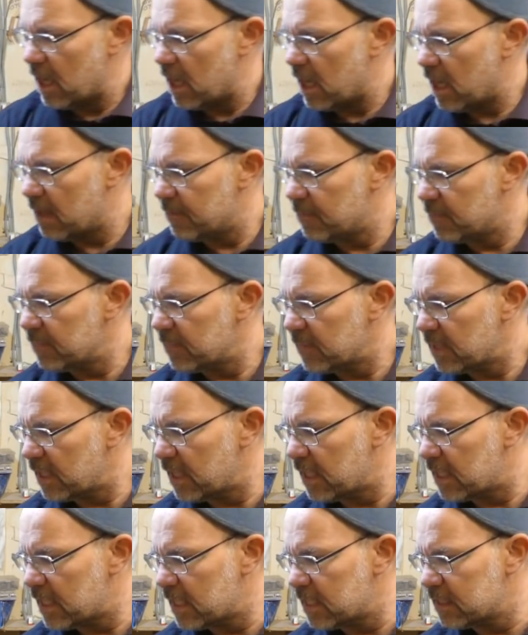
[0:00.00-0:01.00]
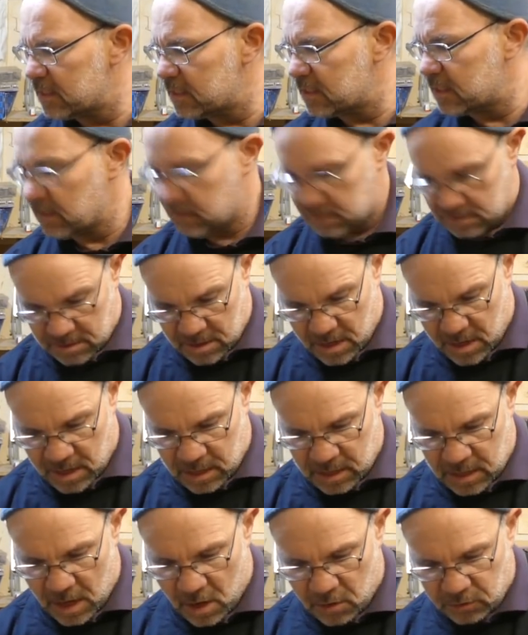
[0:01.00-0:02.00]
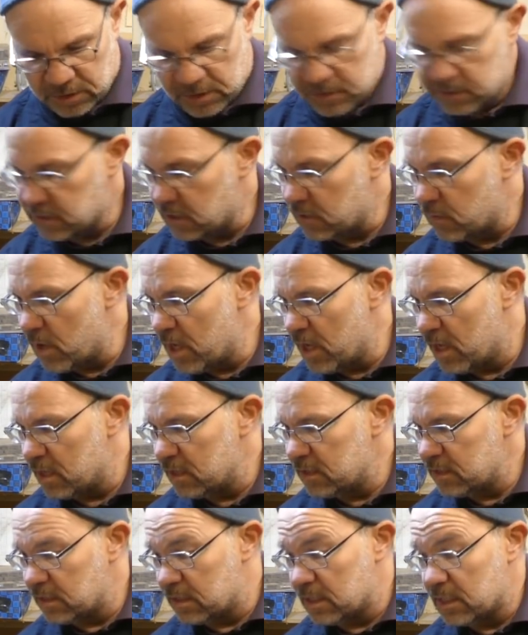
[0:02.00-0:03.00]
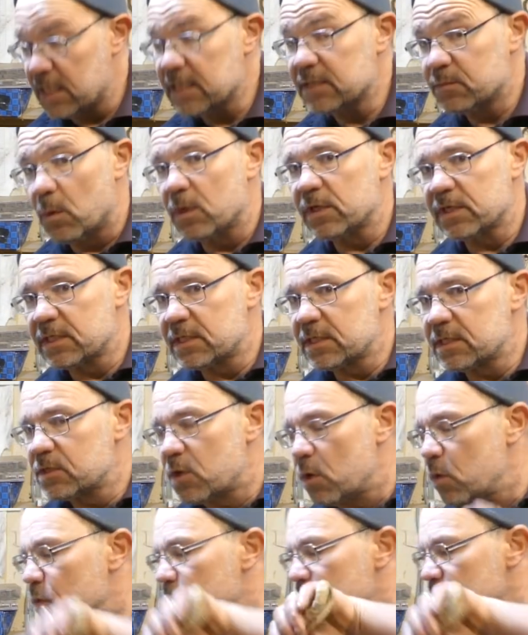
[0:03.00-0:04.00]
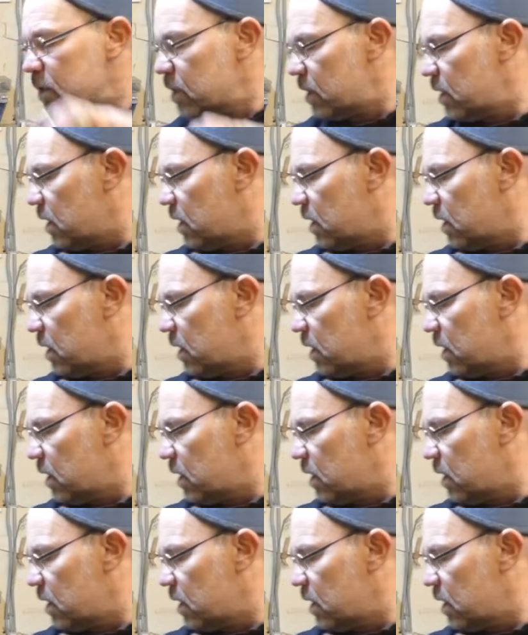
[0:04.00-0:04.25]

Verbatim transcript: Um, it is in the old use of the word, and it is what it is called,